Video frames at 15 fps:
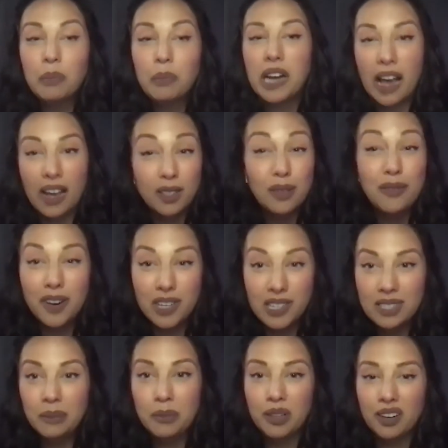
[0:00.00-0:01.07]
but it has a very
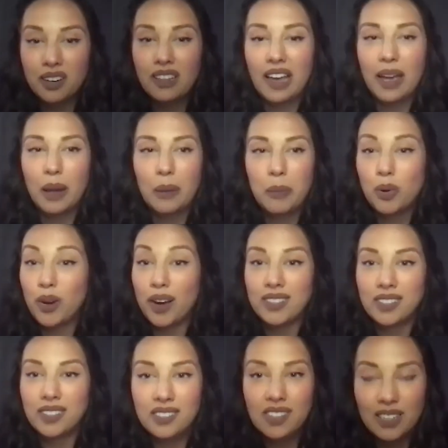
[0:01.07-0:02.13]
similar like
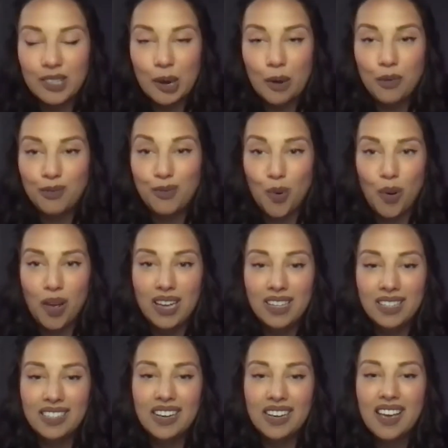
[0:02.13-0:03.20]
presence and tone of
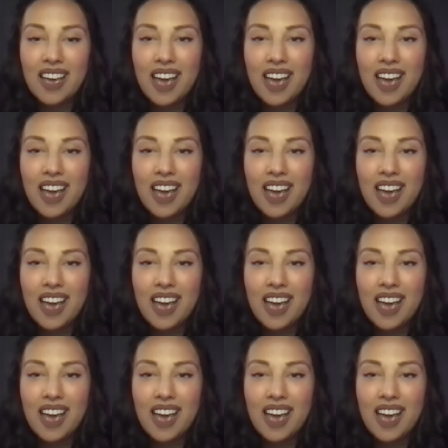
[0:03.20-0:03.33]
voice.